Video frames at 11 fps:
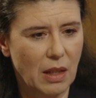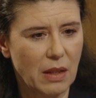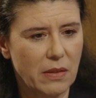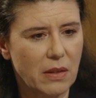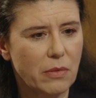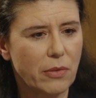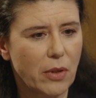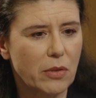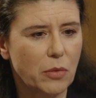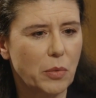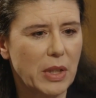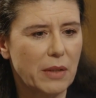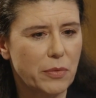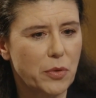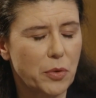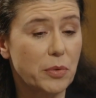I think first we
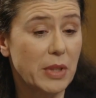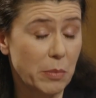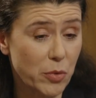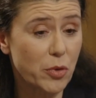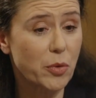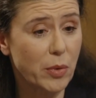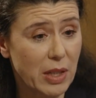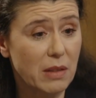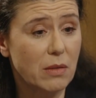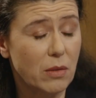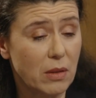have to demonstrate